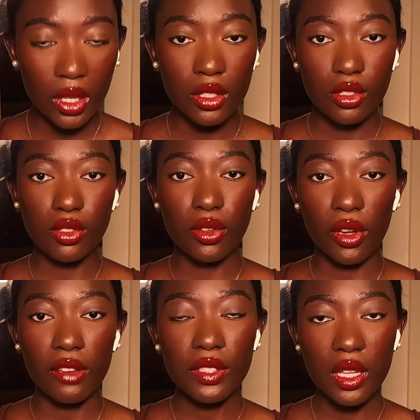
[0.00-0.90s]
So
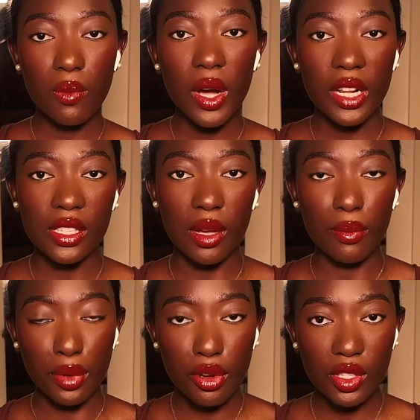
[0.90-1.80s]
if someone is
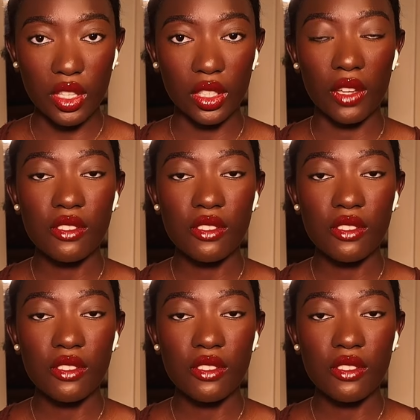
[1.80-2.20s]
abusing you, if